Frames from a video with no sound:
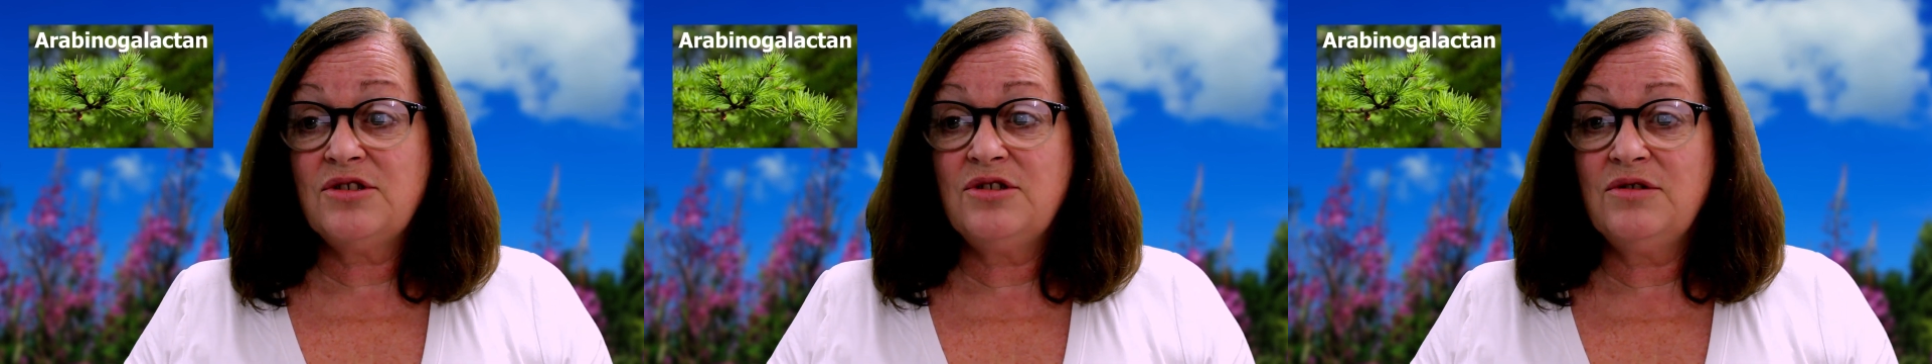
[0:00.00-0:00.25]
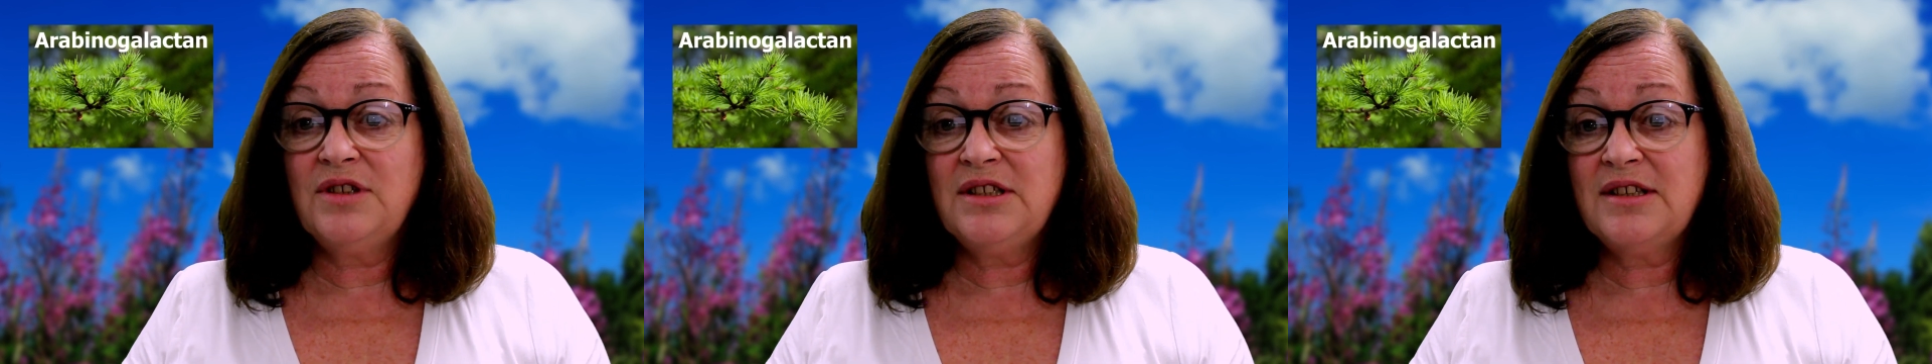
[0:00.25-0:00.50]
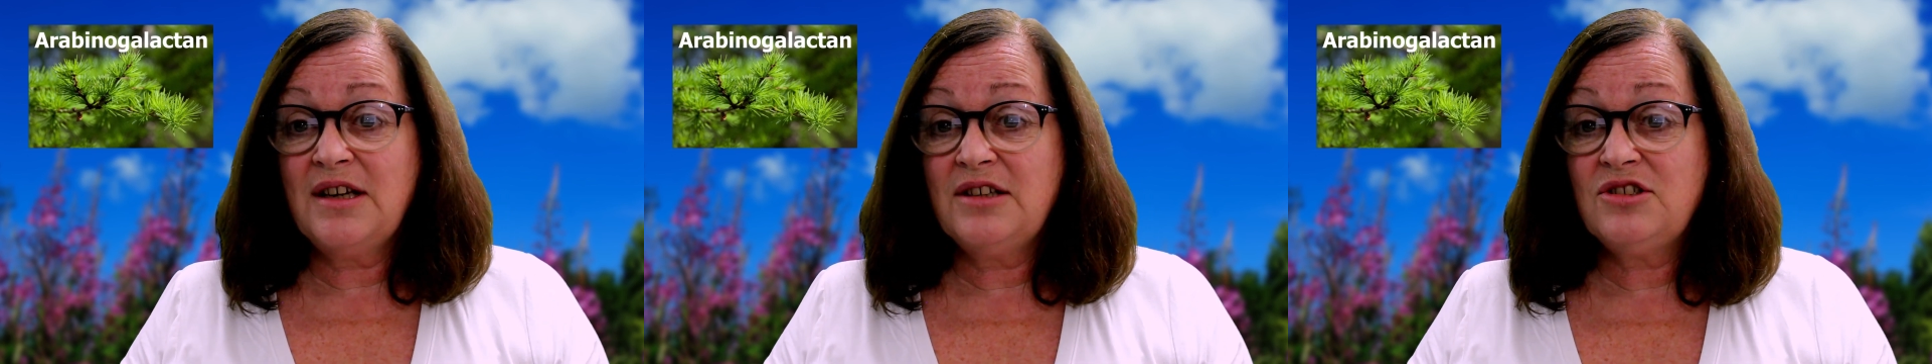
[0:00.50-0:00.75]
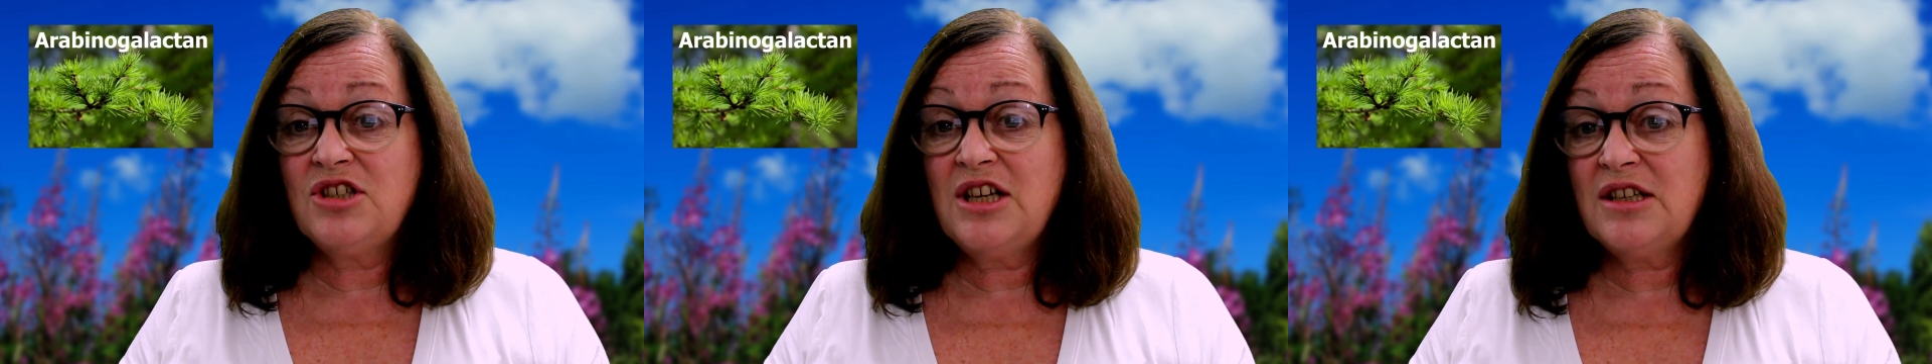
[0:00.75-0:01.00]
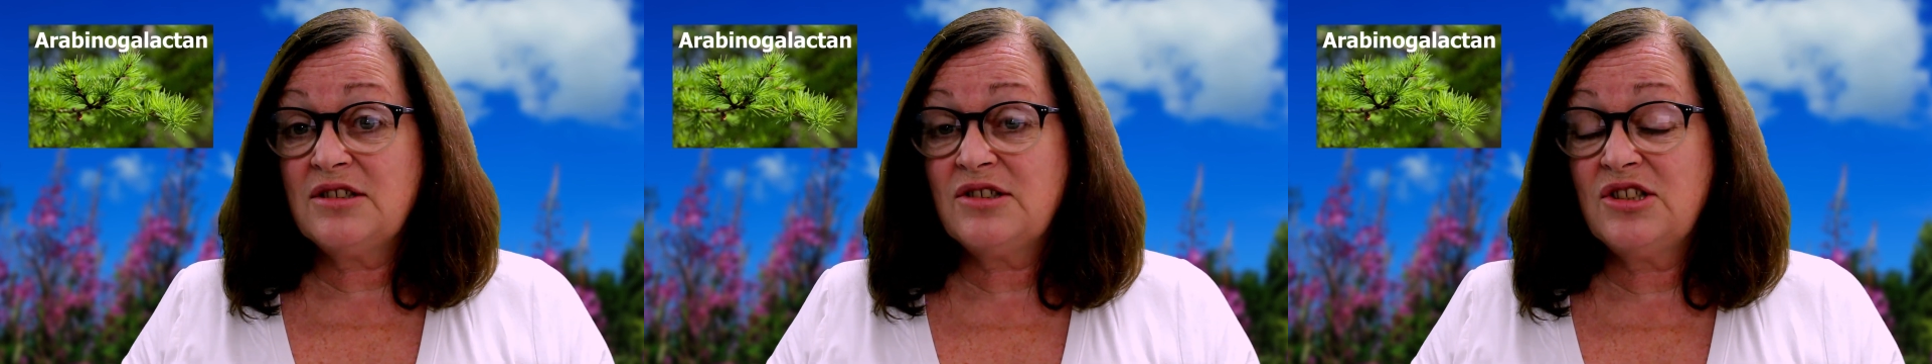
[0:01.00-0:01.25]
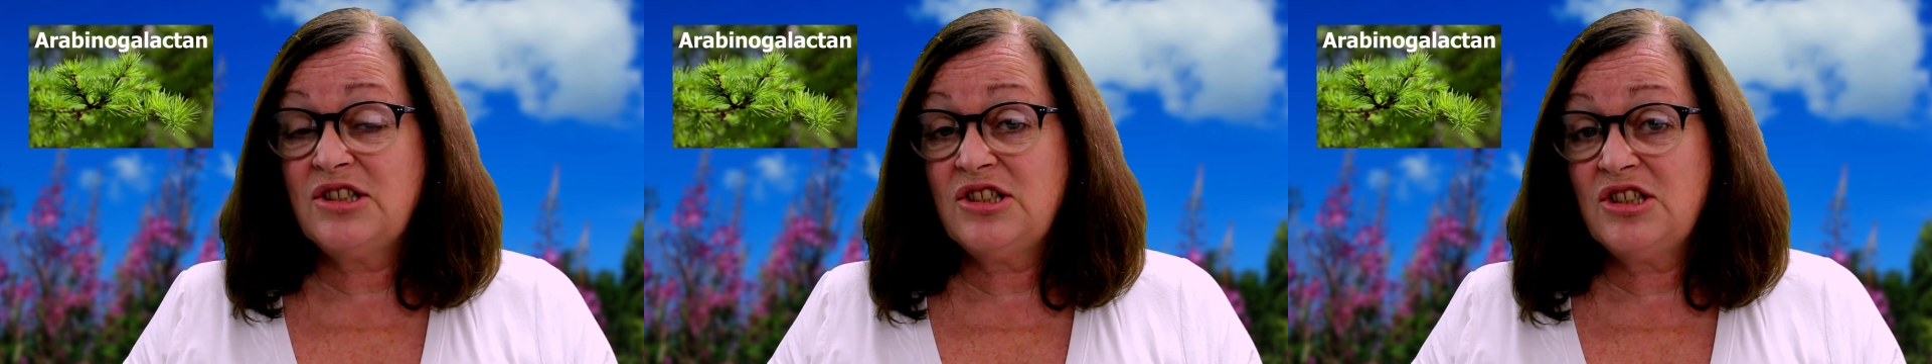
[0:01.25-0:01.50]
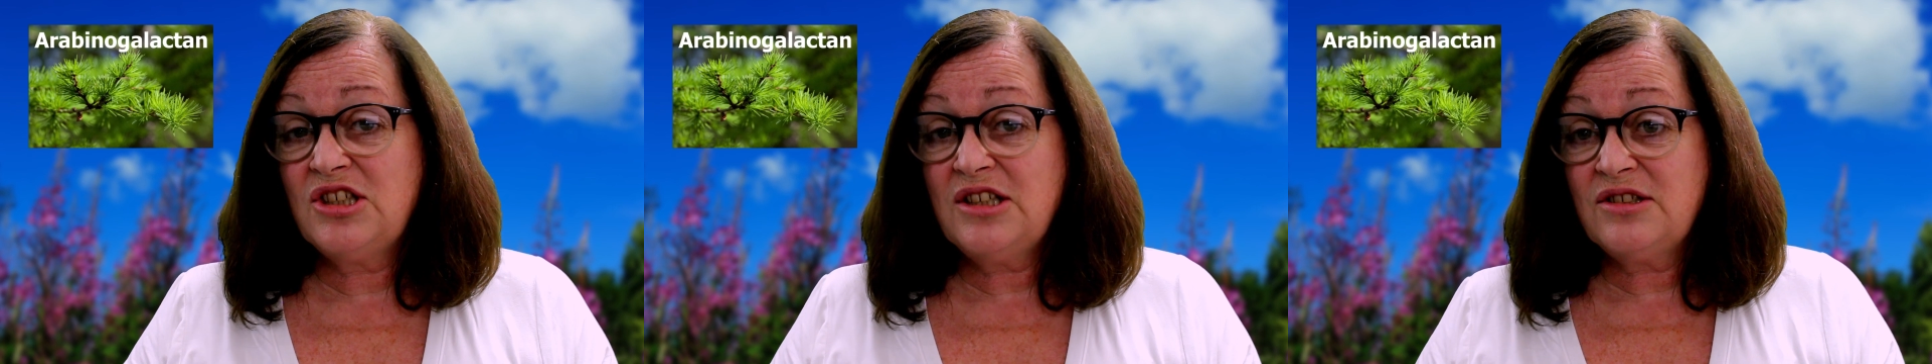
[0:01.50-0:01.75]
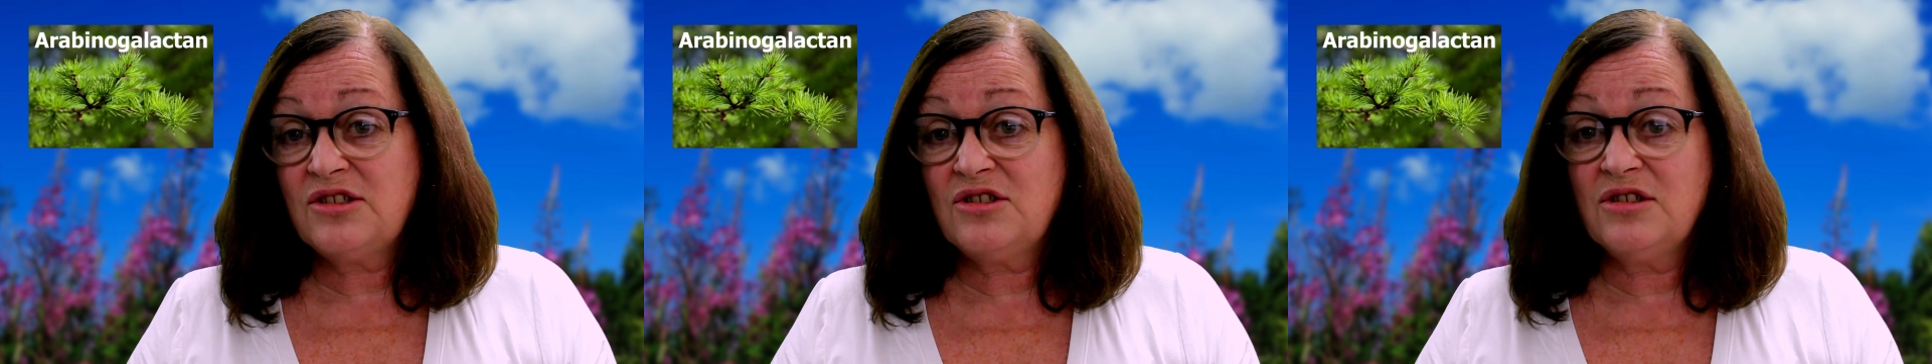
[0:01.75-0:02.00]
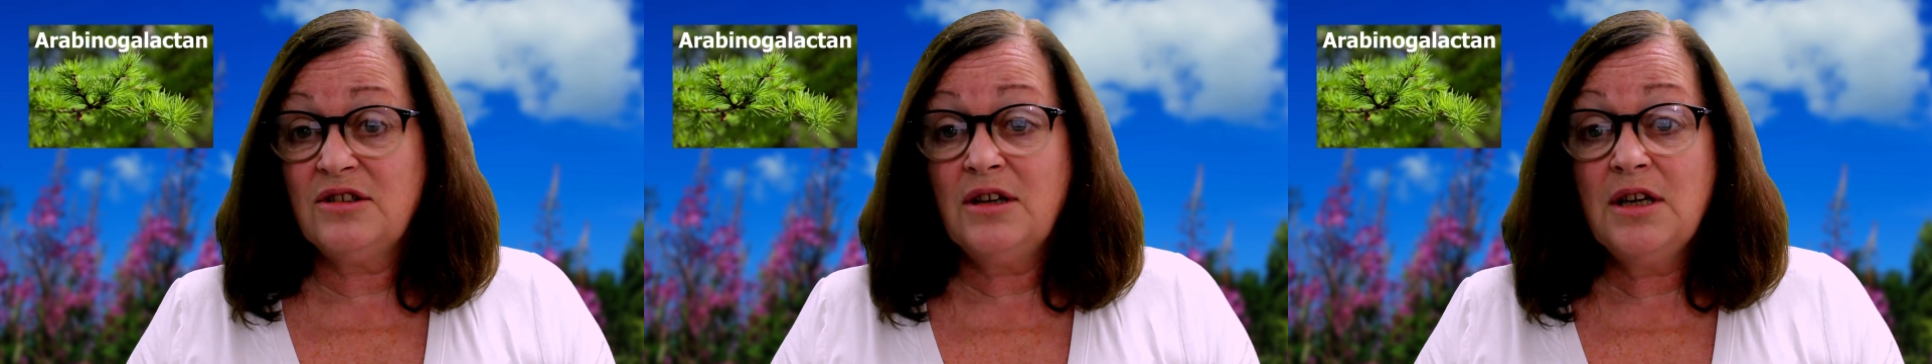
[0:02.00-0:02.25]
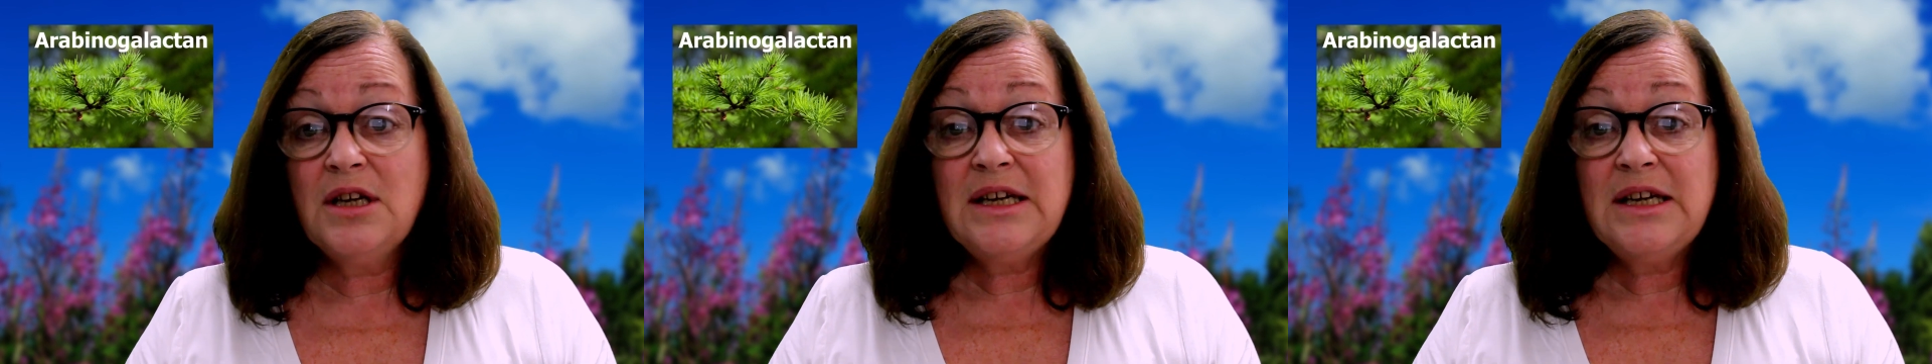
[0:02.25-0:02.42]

during digestion,